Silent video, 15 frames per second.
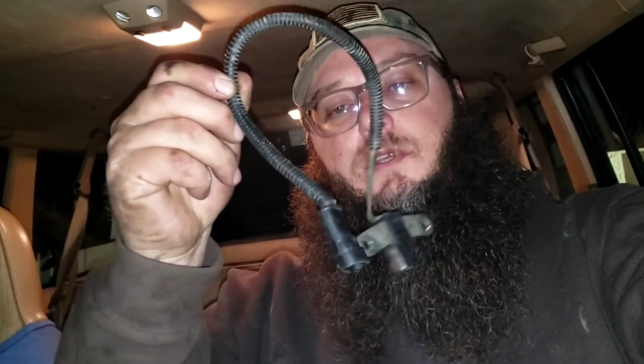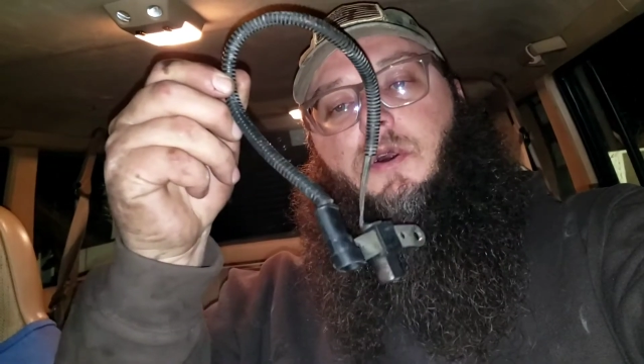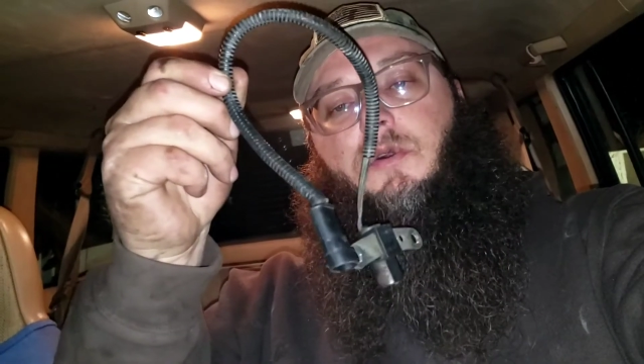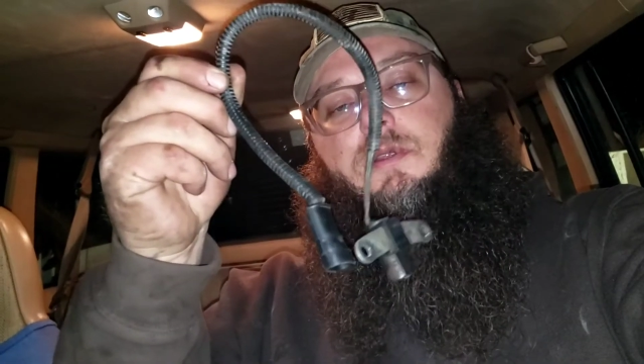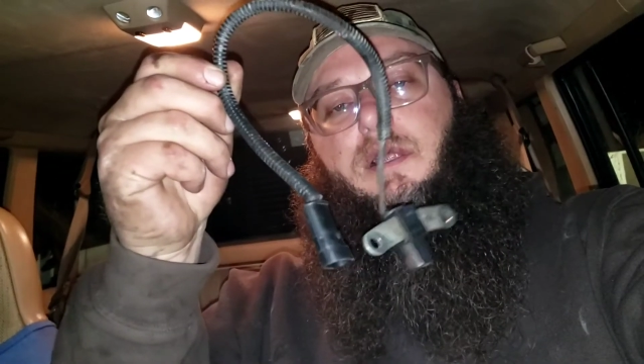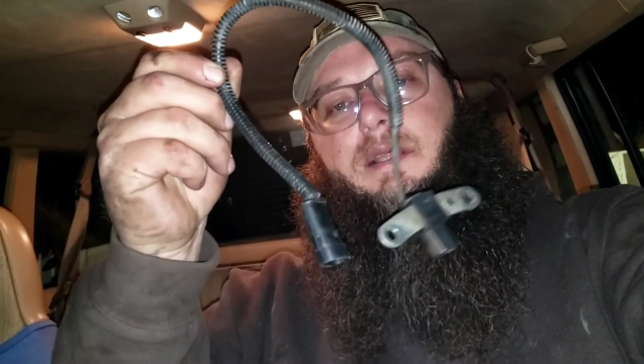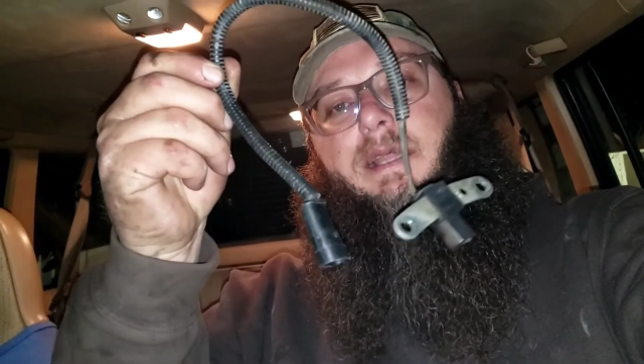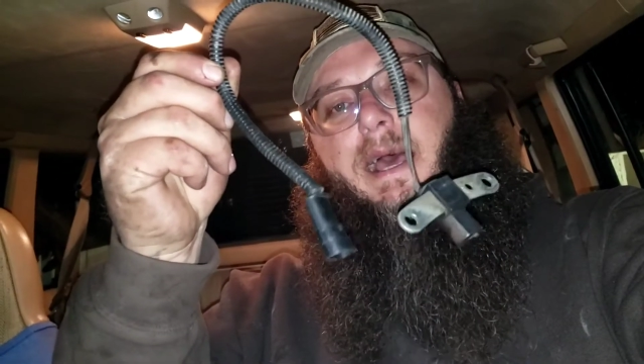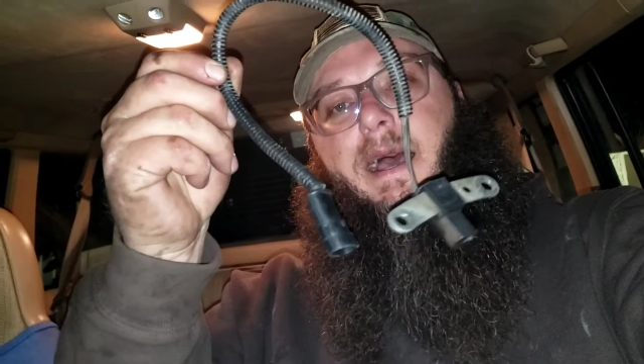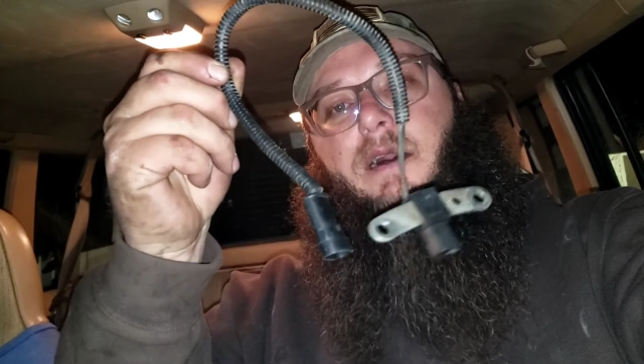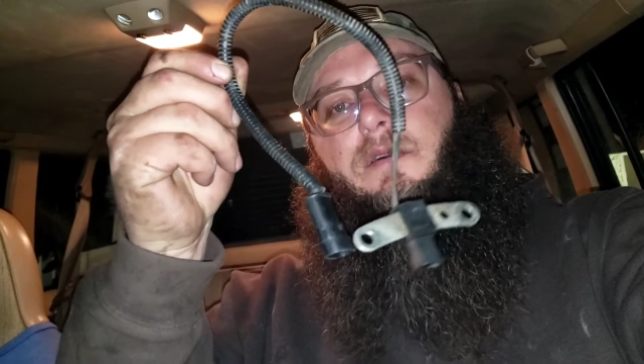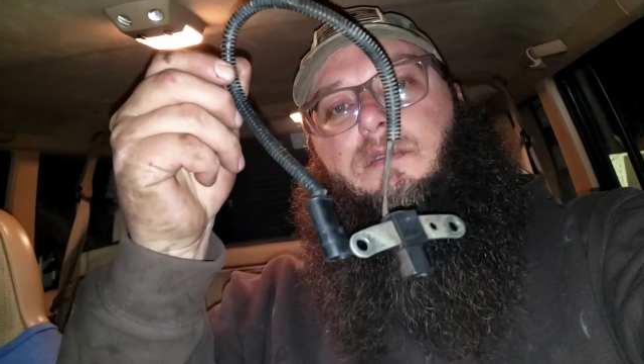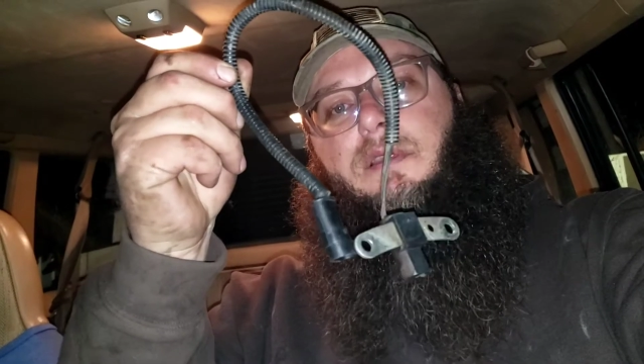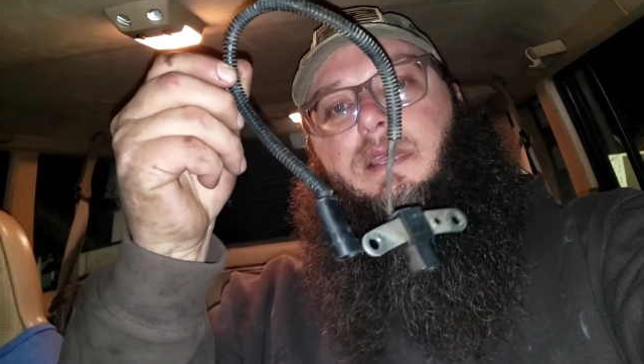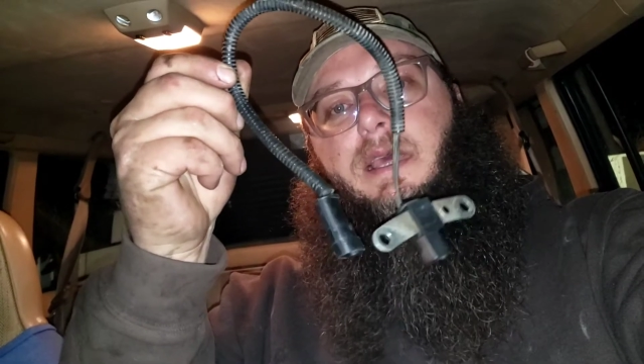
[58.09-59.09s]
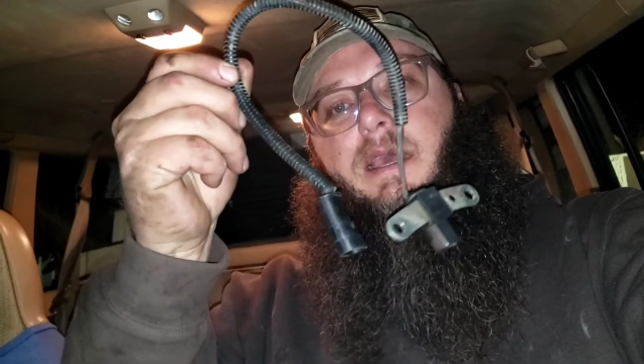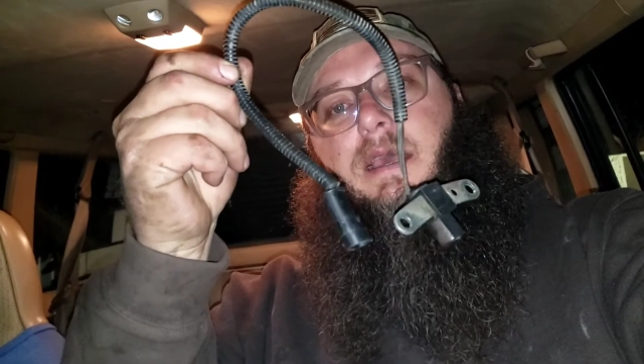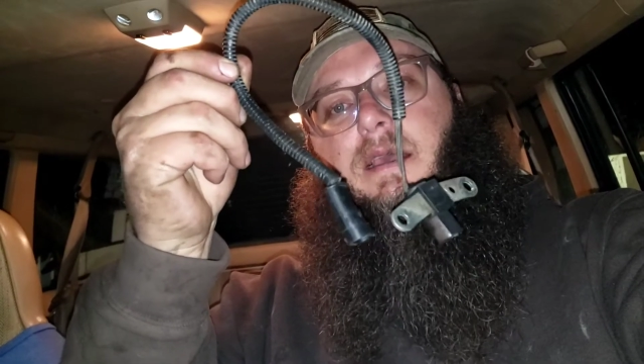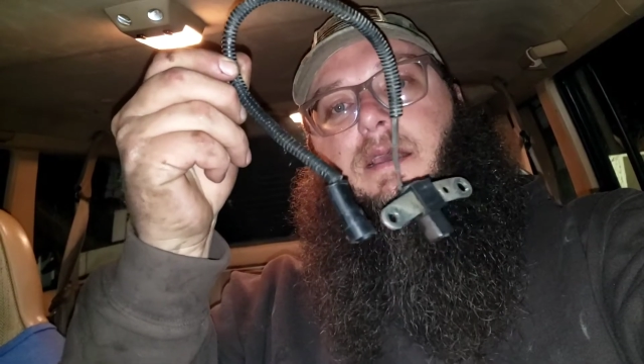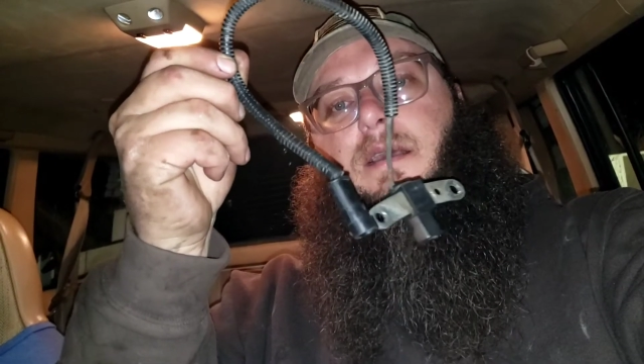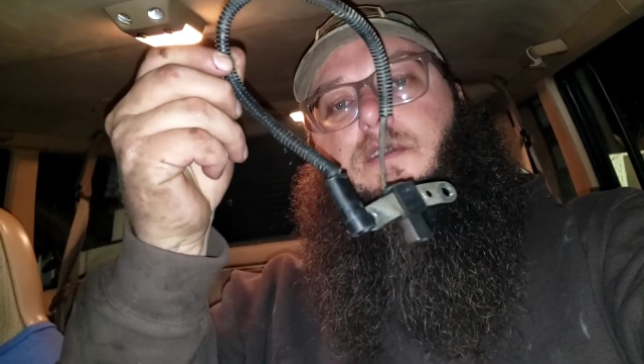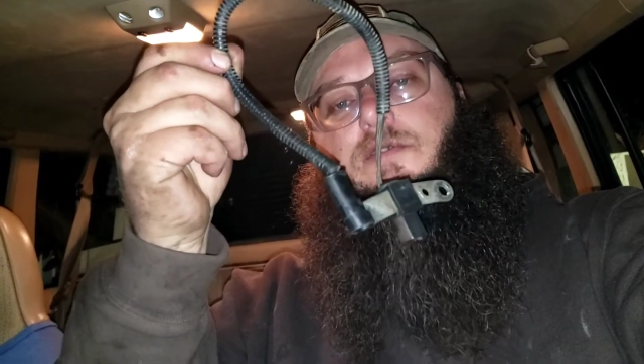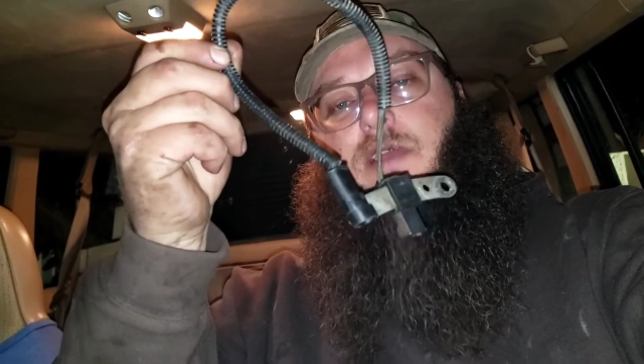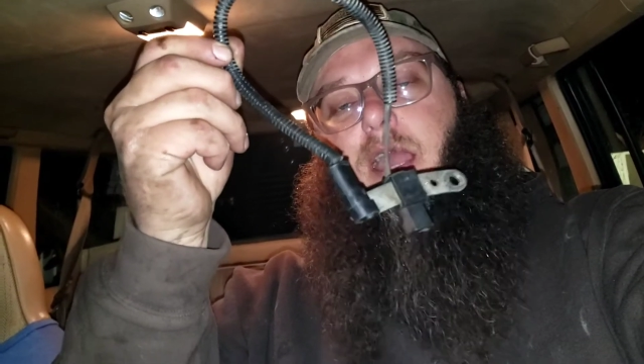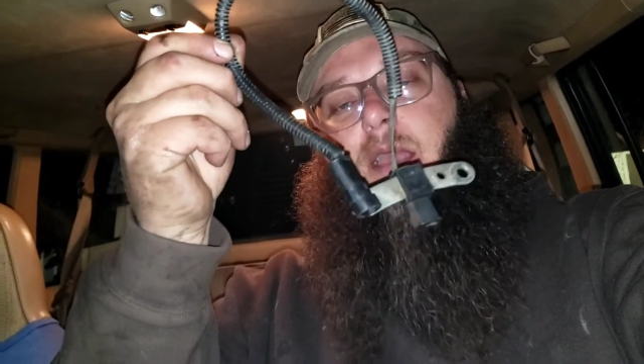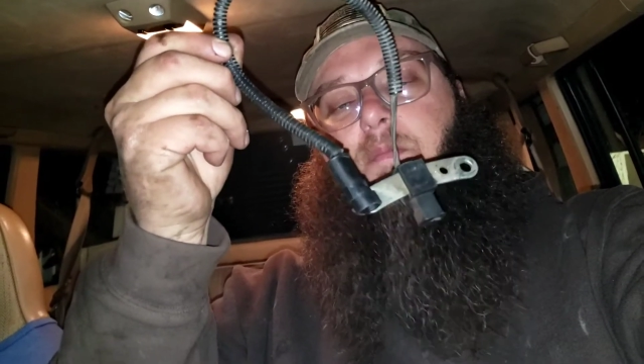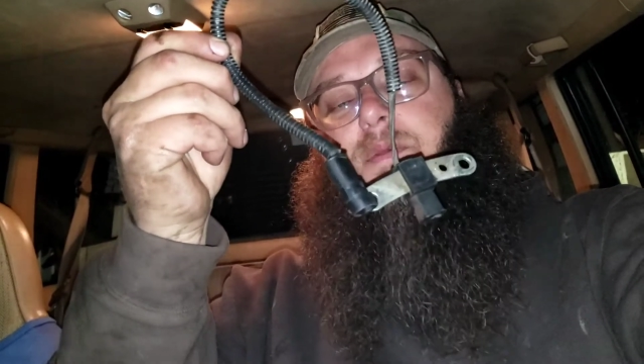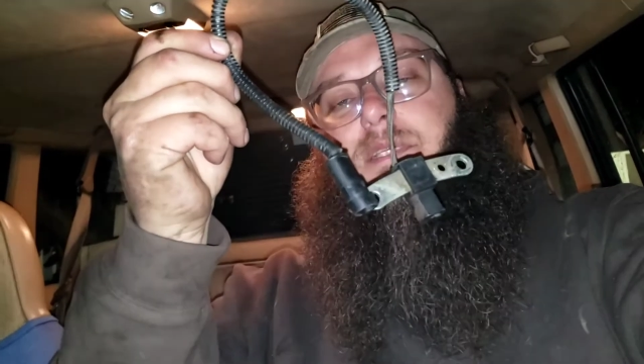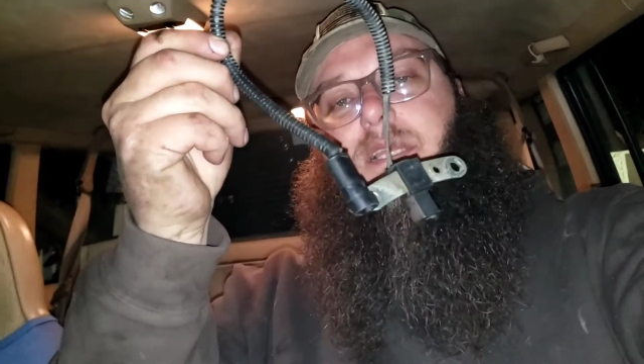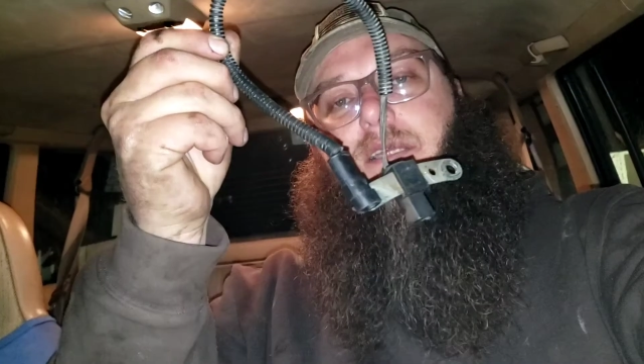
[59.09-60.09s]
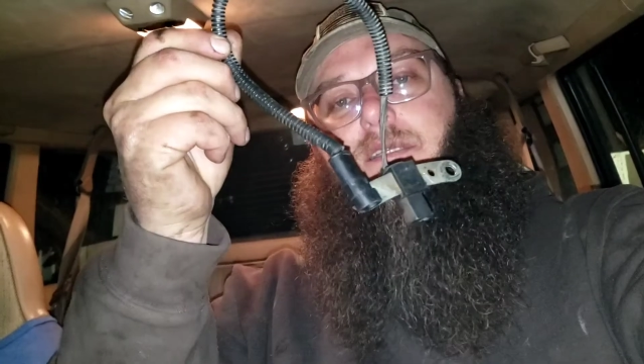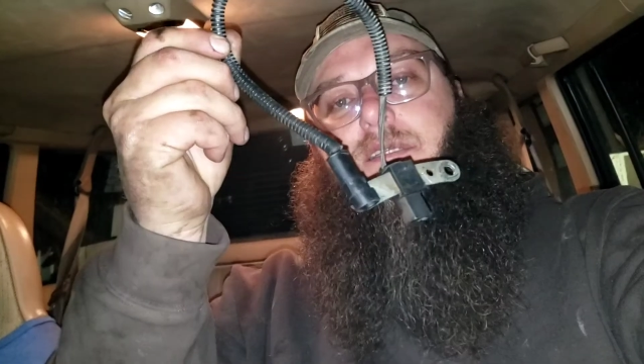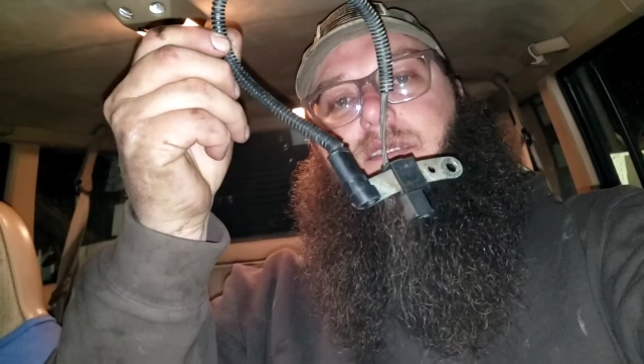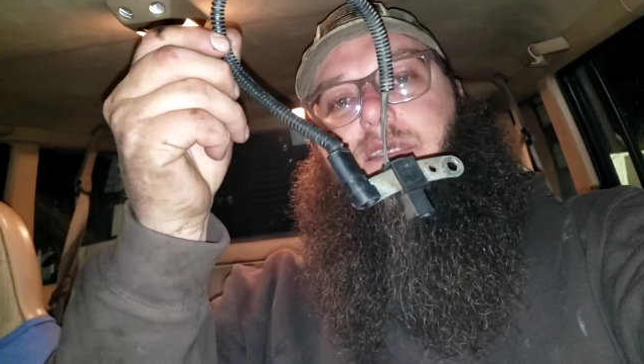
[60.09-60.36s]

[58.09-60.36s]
holding down the crank position